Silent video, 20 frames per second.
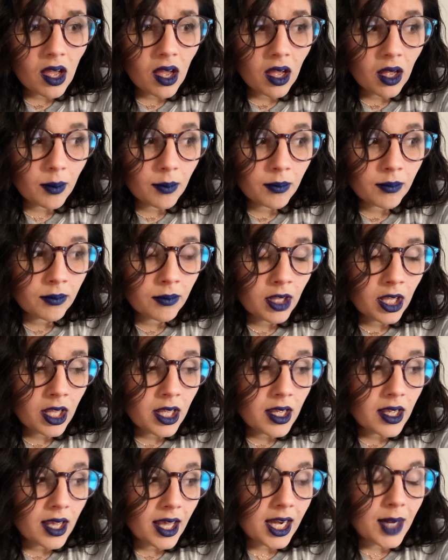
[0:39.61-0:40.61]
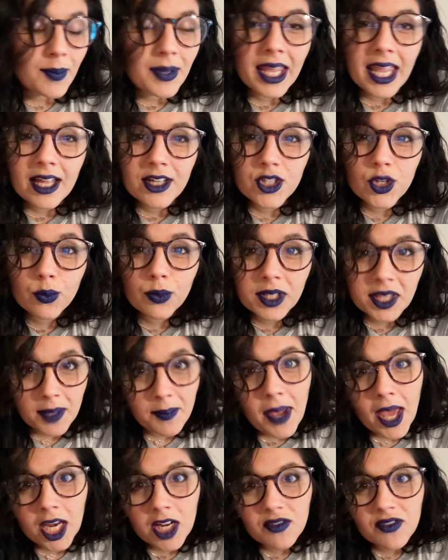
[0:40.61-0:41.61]
and it began to
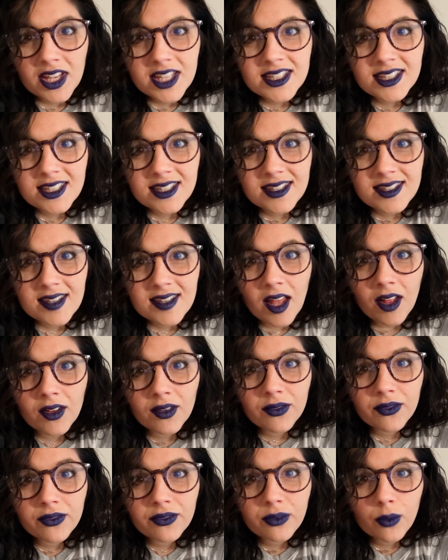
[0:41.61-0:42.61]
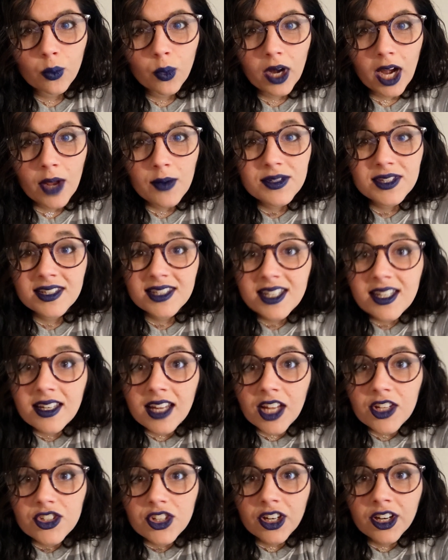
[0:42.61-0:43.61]
really manifest itself when I was a
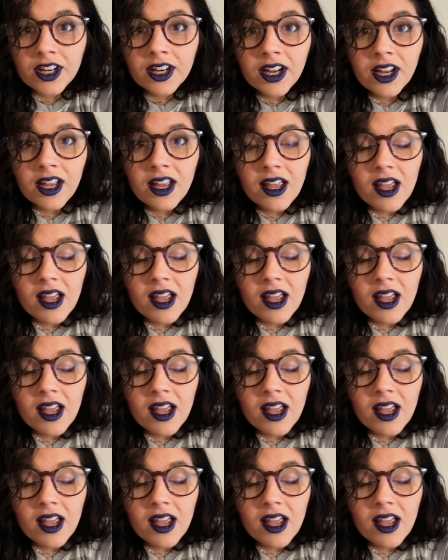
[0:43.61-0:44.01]
teenager.